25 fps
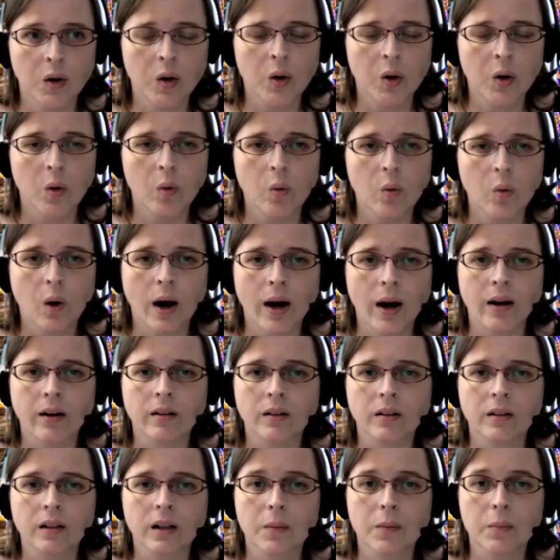
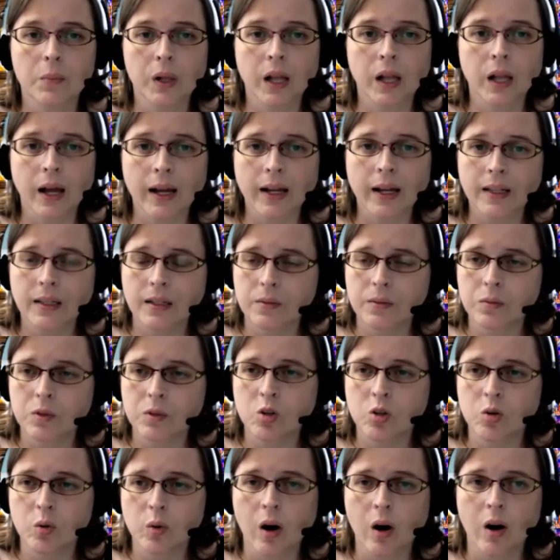While applying them
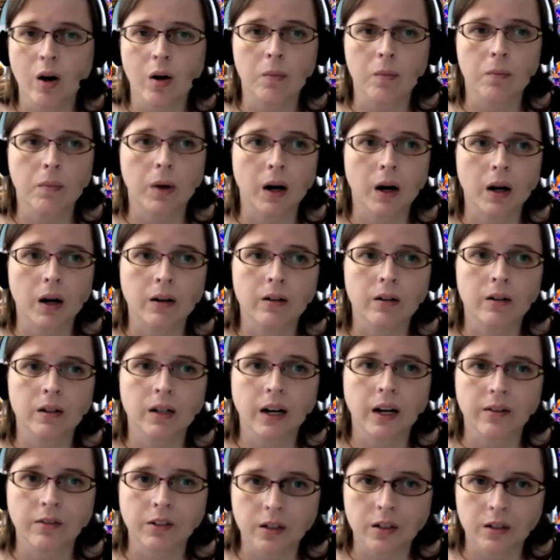to our modern
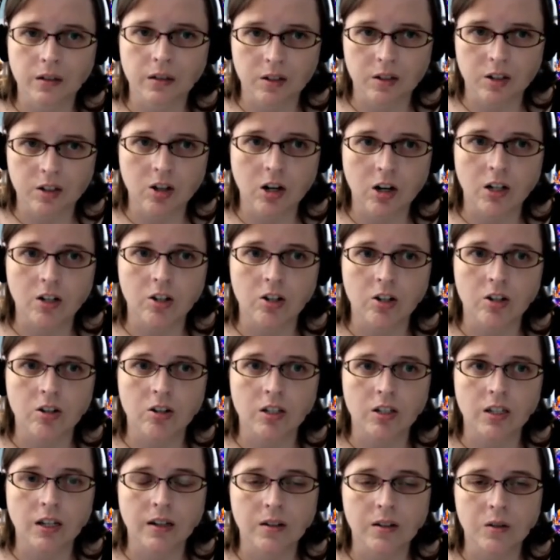governance
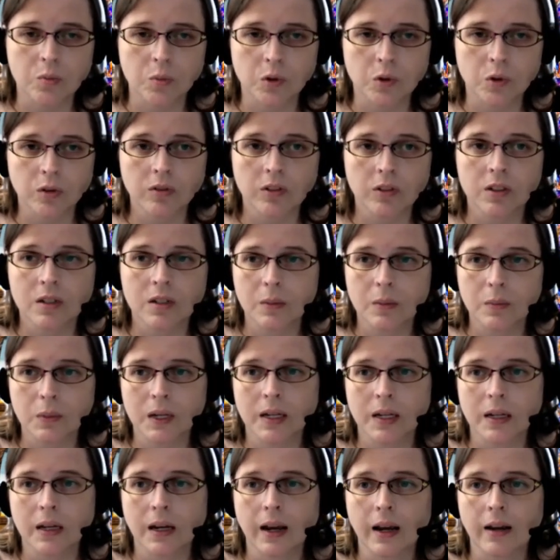structures has proven to
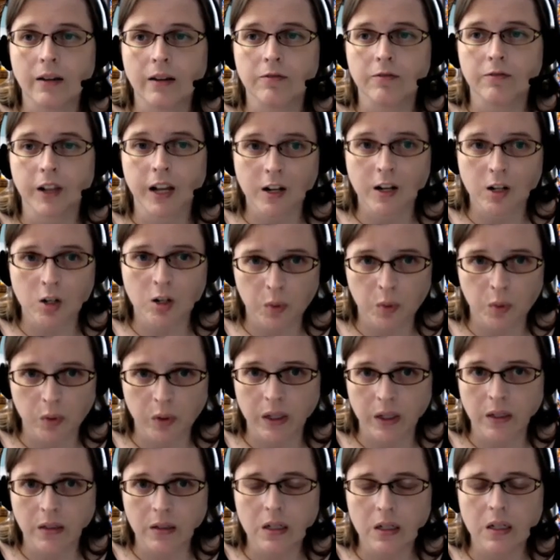be a
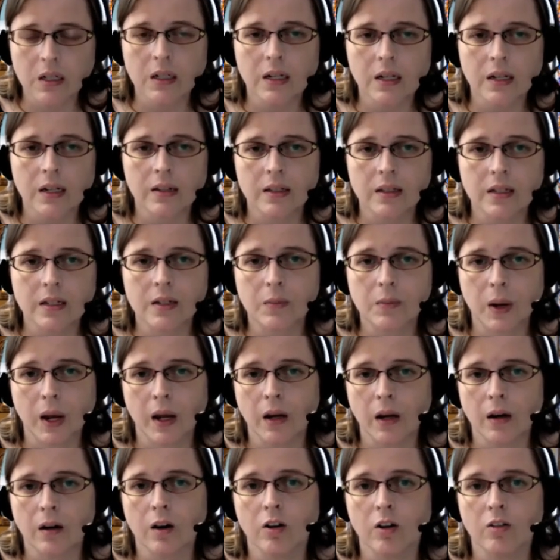flashpoint in the
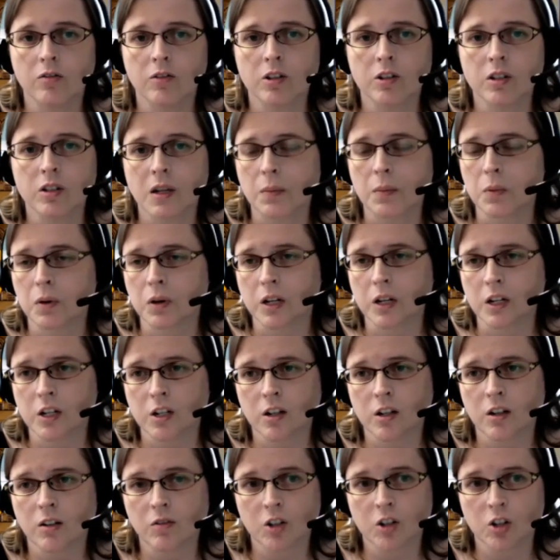debate over
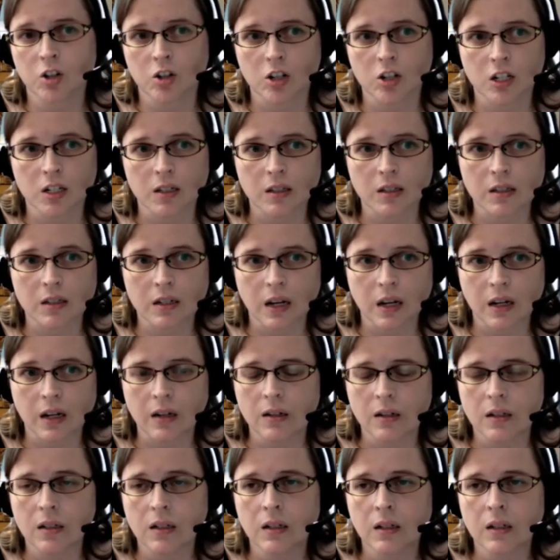separation of church and
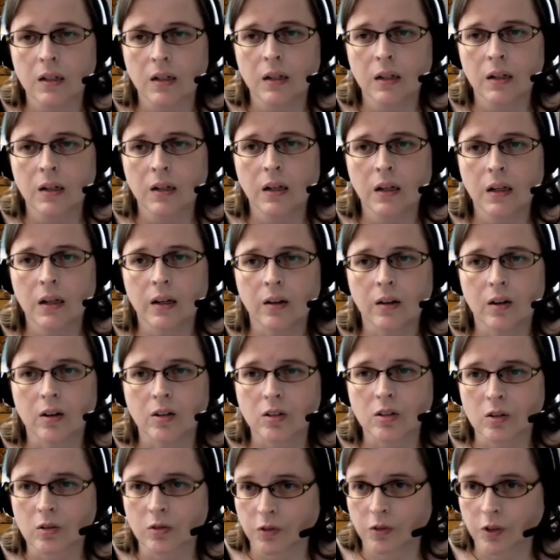state, and
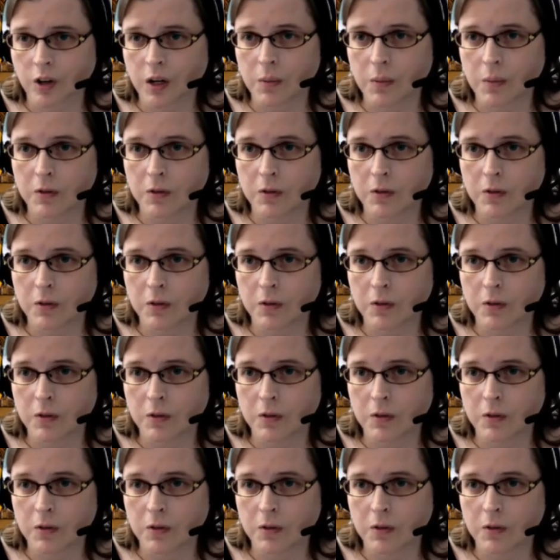also freedom of